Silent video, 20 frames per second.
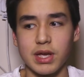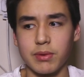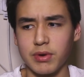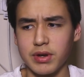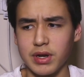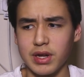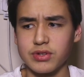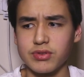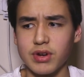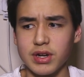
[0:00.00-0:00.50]
And
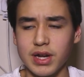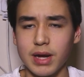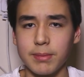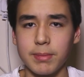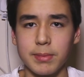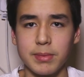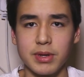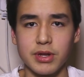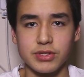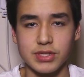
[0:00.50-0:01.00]
when I tried the
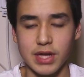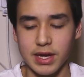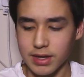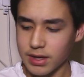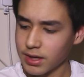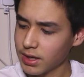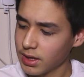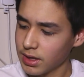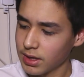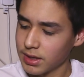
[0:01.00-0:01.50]
iPad mini, I was
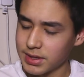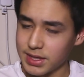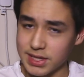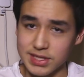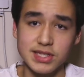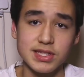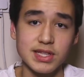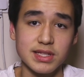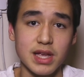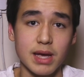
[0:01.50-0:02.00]
like,
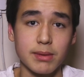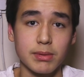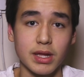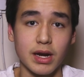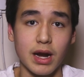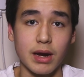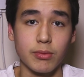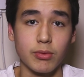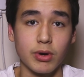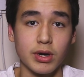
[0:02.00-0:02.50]
this is a
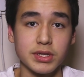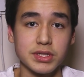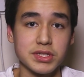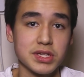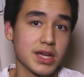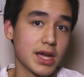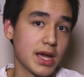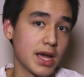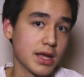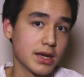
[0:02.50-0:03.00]
tablet I
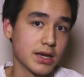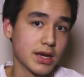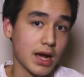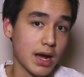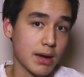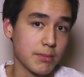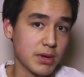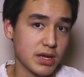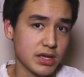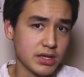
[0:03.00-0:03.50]
want, and
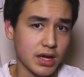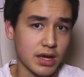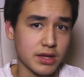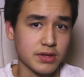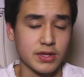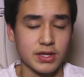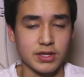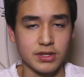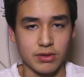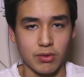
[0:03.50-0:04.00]
I made, I
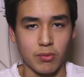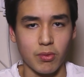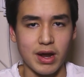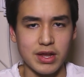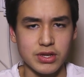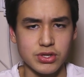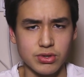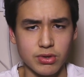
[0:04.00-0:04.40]
think, the right